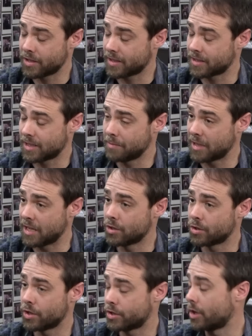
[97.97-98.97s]
has seeped
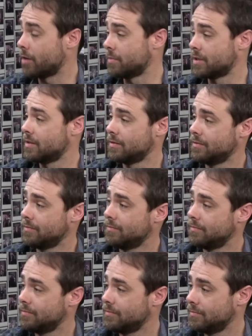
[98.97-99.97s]
into the terms
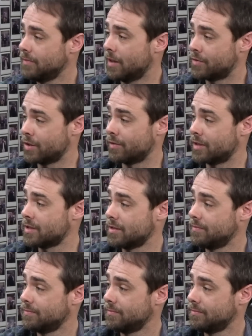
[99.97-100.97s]
of service.
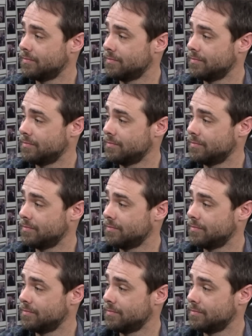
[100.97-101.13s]
Yeah.